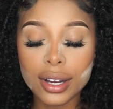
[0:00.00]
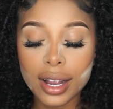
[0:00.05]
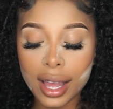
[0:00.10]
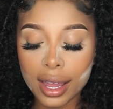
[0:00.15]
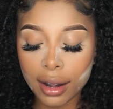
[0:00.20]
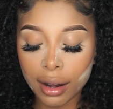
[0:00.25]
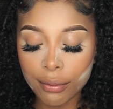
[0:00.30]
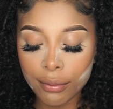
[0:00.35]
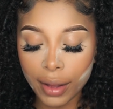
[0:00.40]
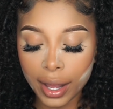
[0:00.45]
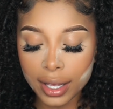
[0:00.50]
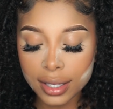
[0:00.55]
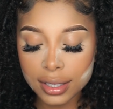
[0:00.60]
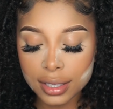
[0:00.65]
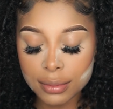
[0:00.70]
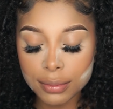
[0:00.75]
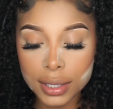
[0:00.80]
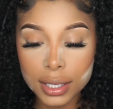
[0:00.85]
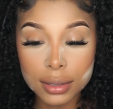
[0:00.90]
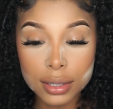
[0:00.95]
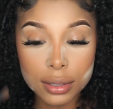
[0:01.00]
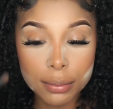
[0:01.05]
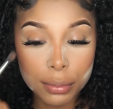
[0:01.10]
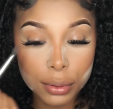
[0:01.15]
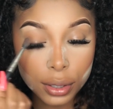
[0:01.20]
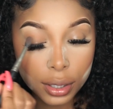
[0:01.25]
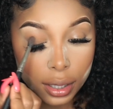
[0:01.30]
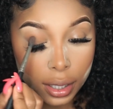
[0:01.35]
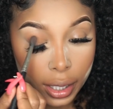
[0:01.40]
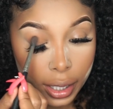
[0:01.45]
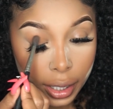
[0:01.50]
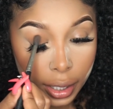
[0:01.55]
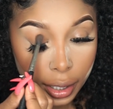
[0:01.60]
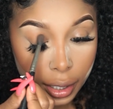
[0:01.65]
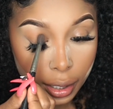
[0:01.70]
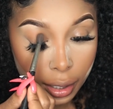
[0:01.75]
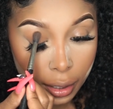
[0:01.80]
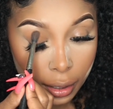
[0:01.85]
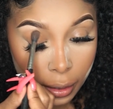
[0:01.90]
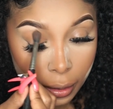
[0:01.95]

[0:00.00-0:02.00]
I had advised me to put like